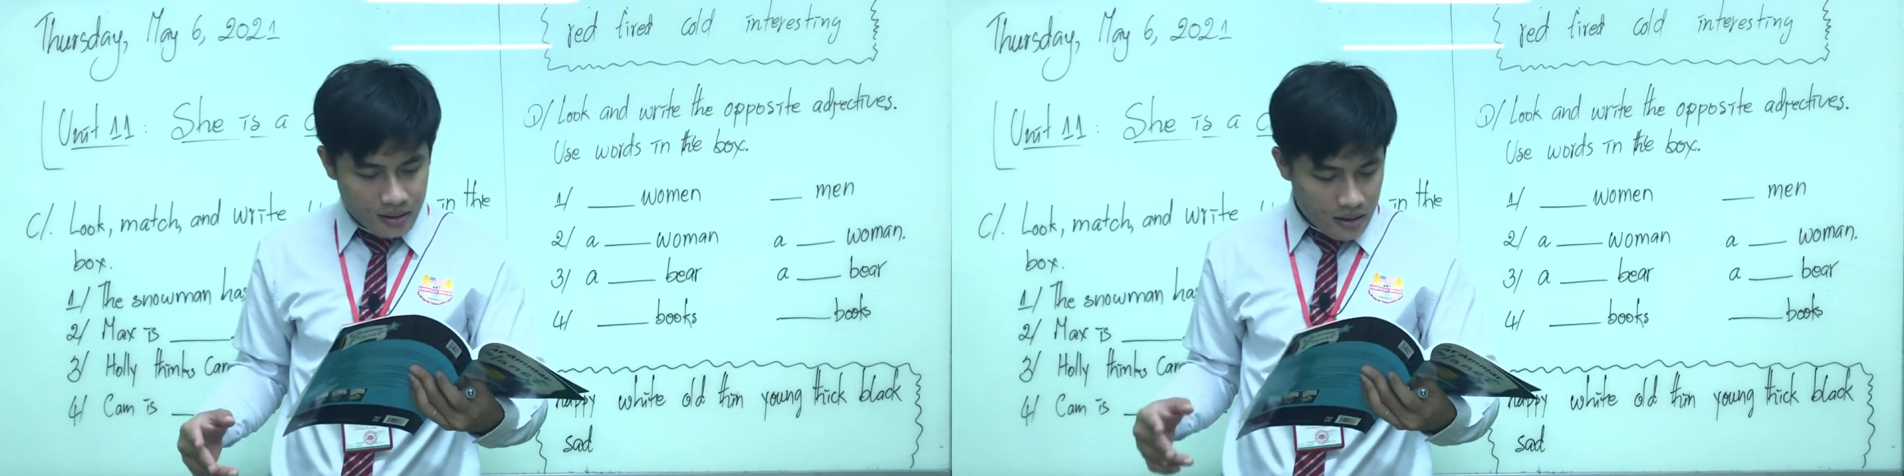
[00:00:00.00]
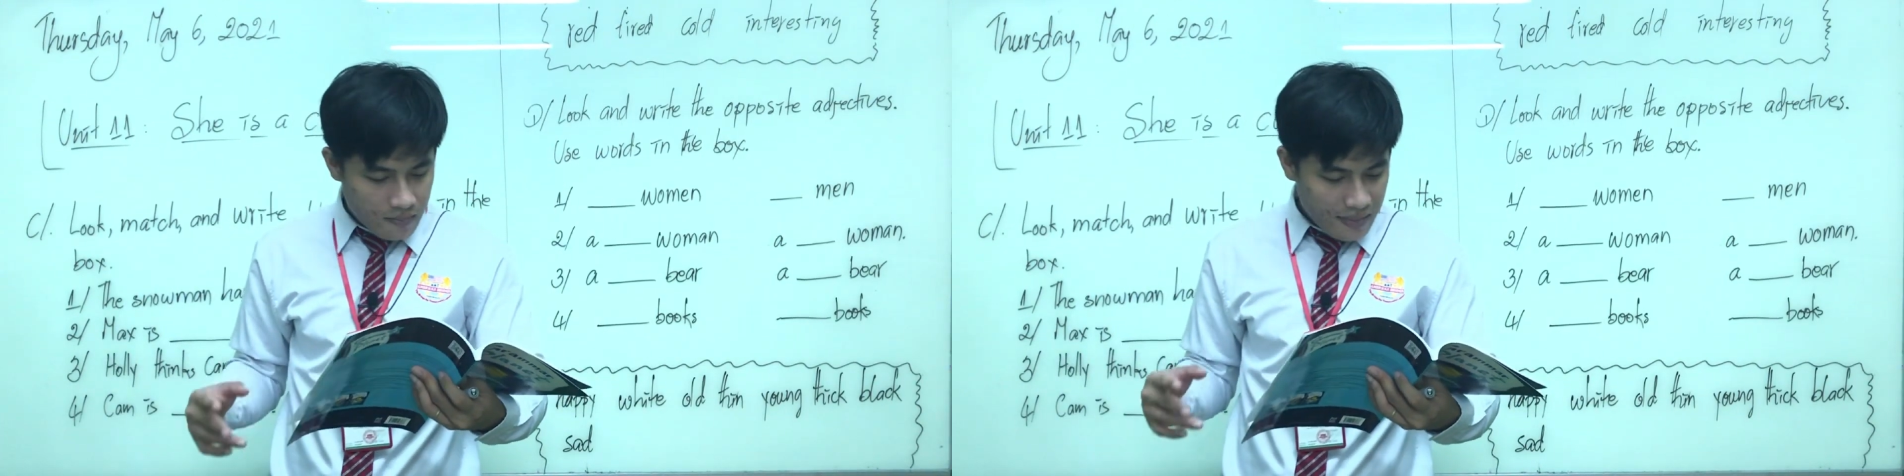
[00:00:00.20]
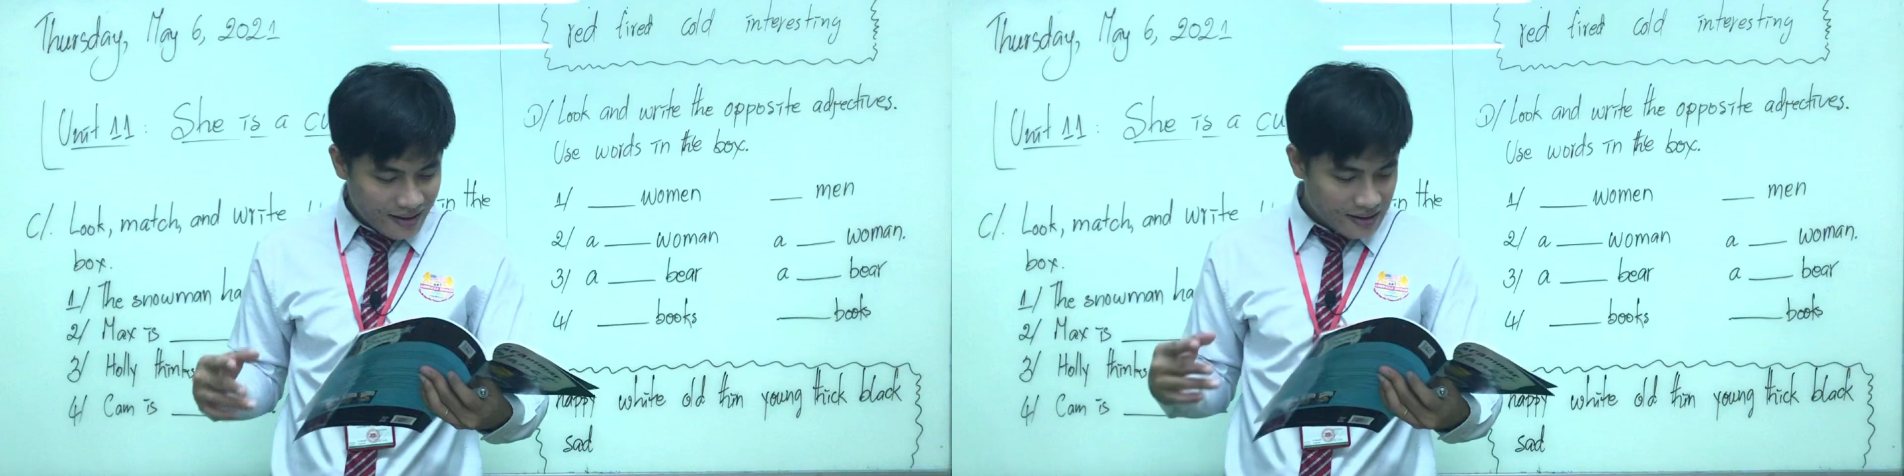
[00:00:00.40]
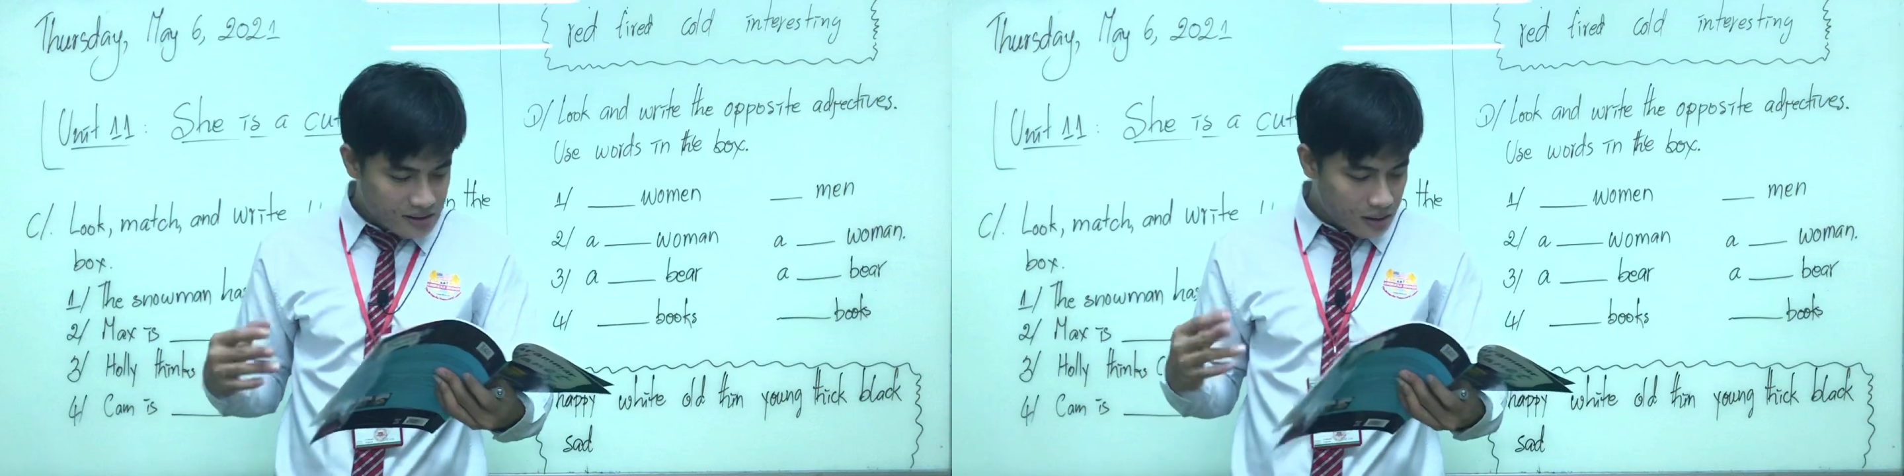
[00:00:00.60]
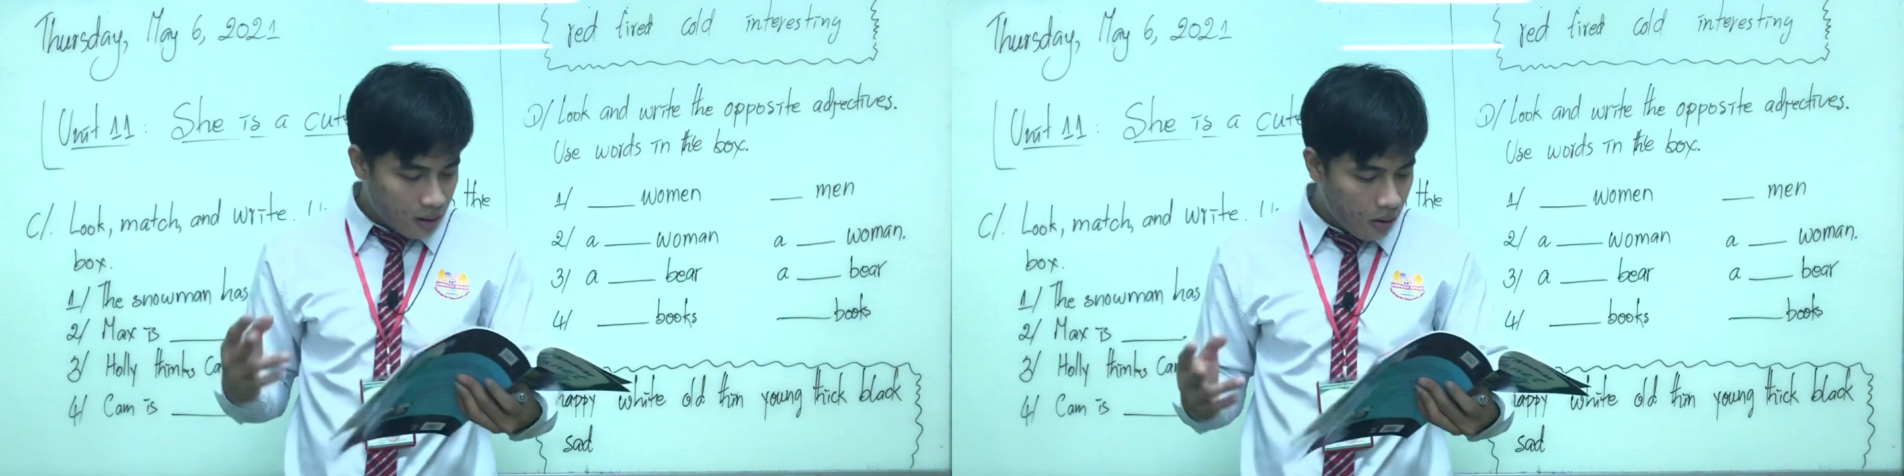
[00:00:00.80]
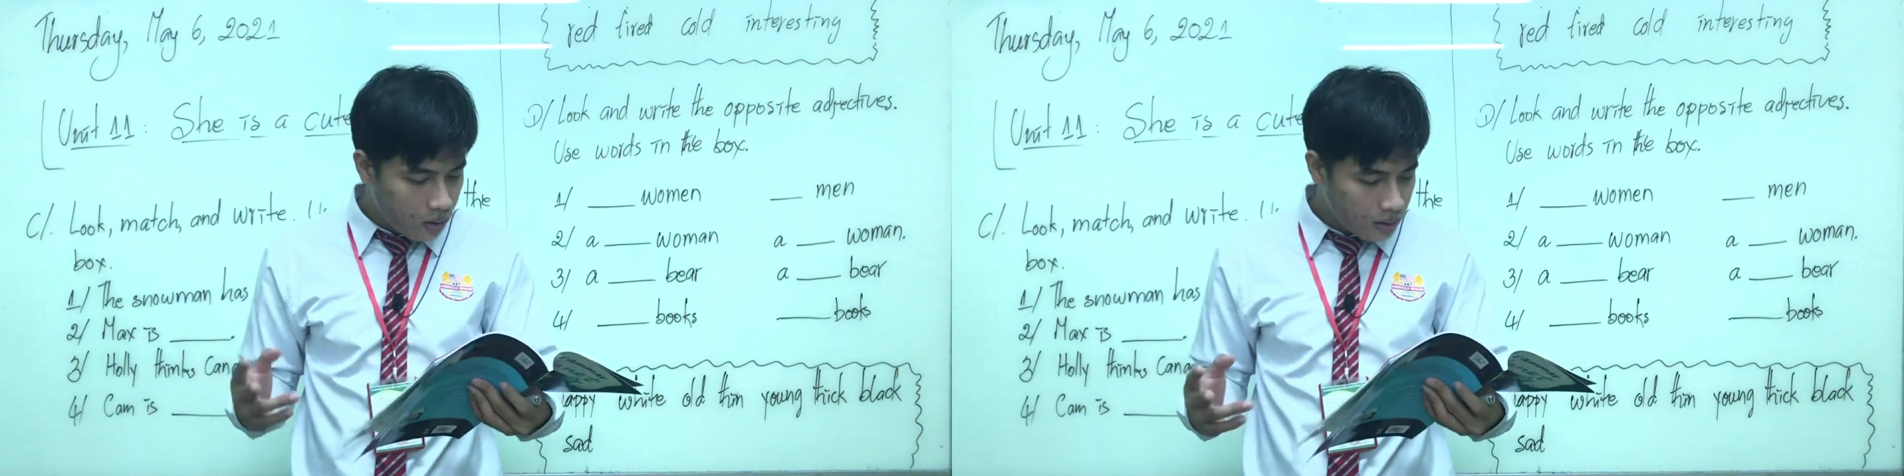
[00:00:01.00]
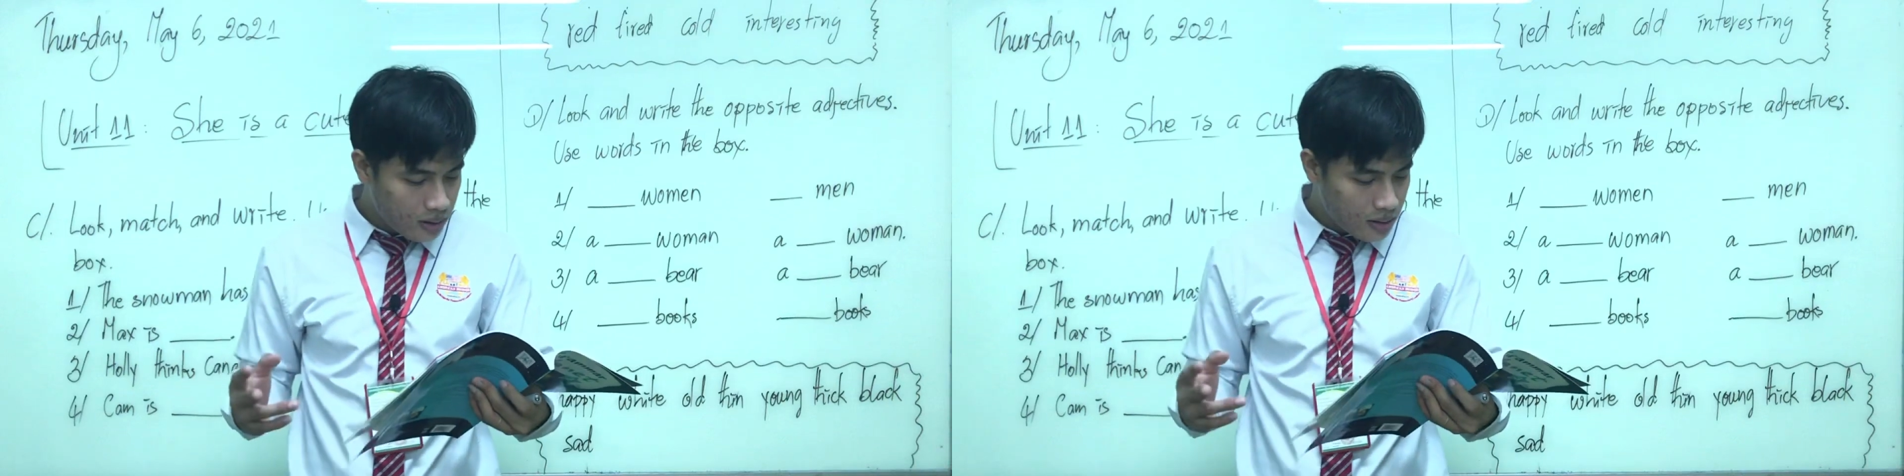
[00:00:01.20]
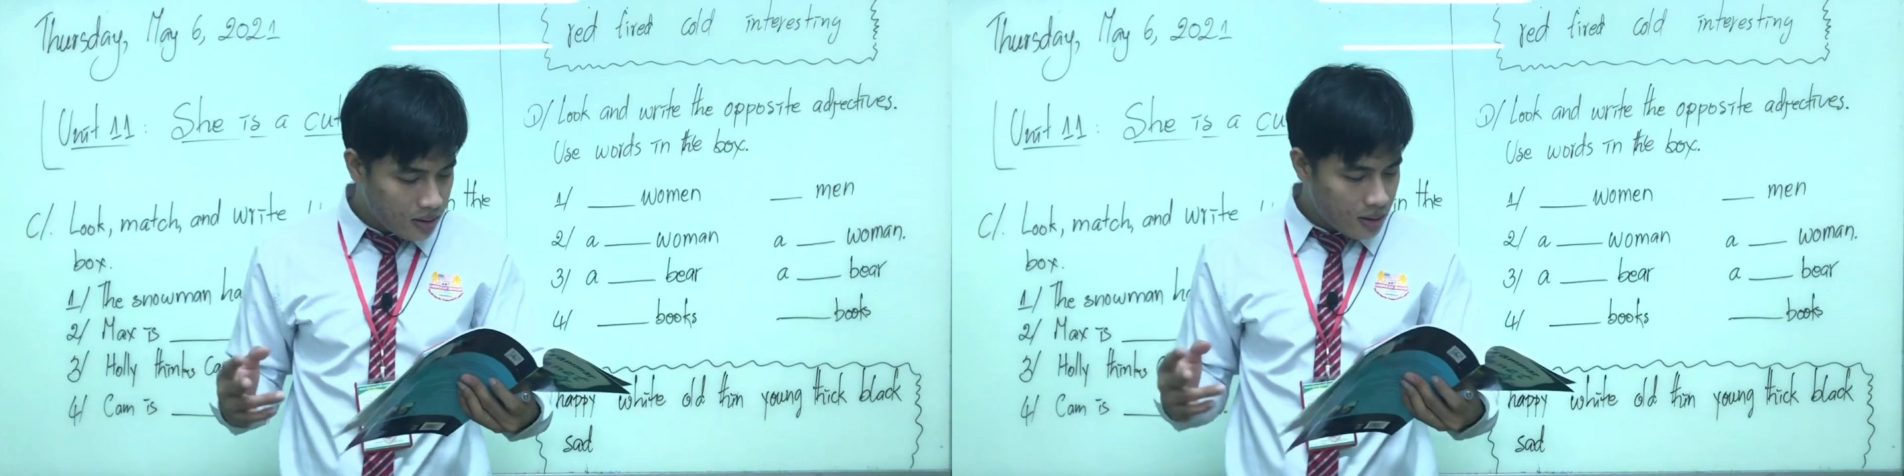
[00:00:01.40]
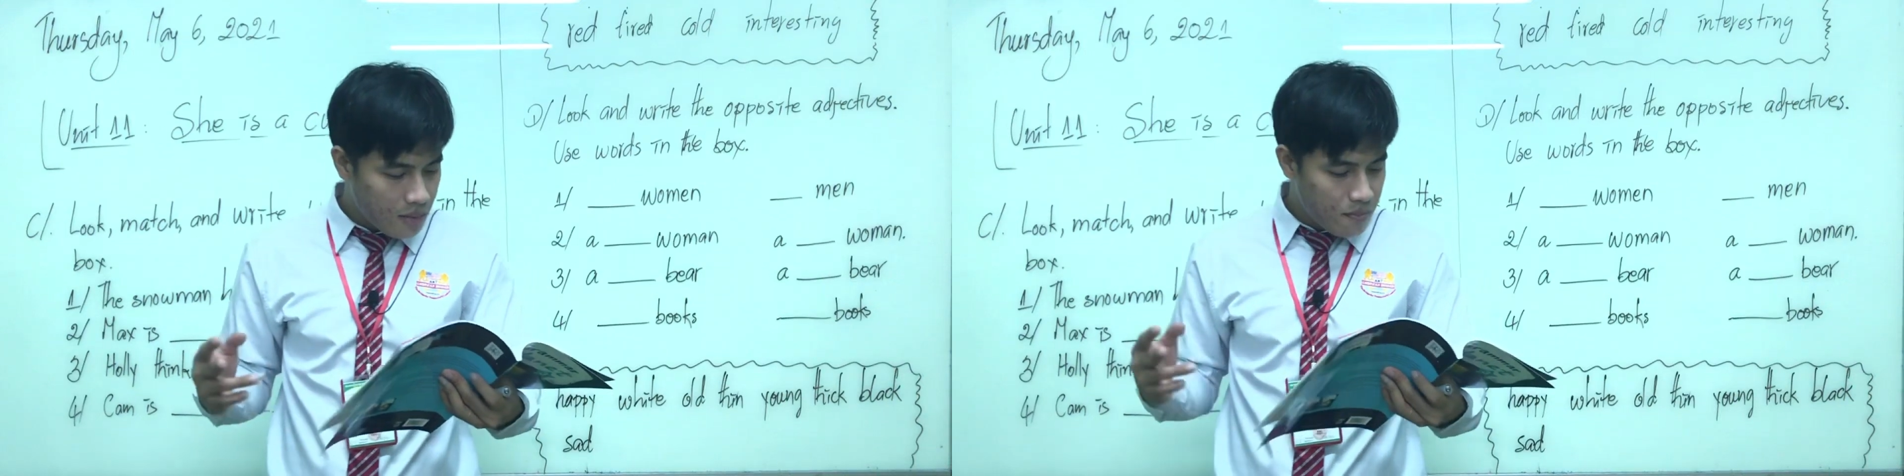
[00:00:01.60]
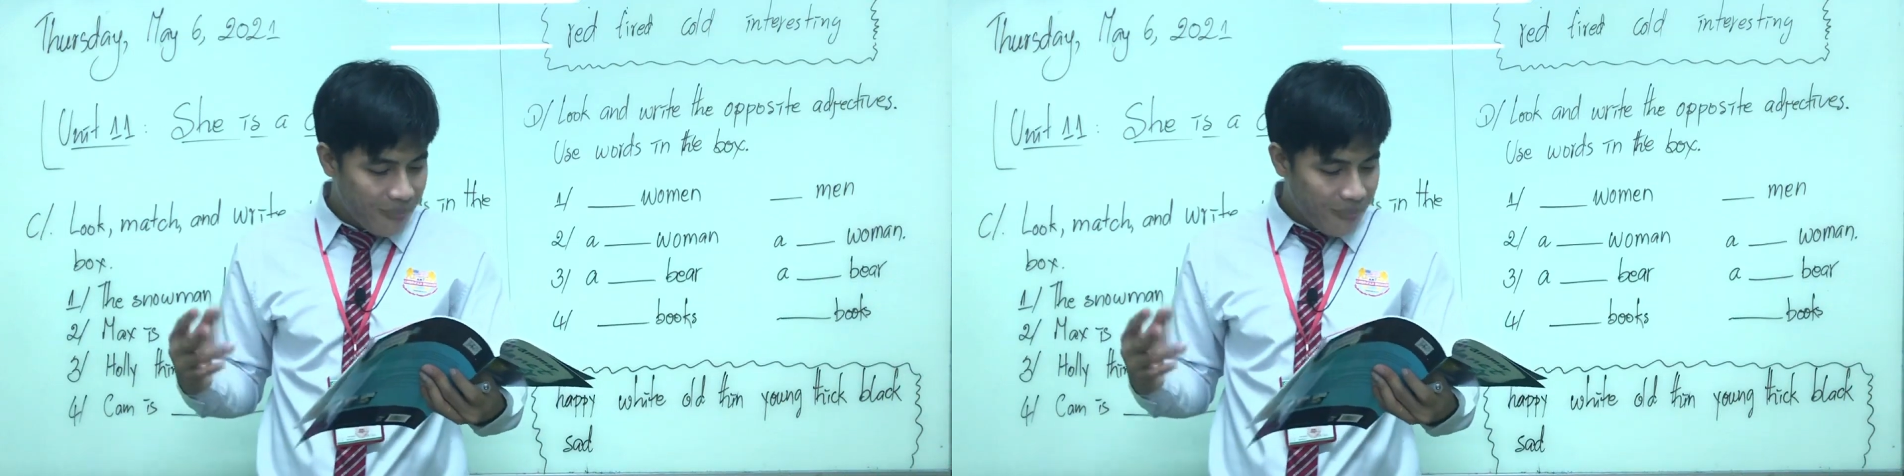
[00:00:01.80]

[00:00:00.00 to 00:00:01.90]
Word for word: Mac is cold.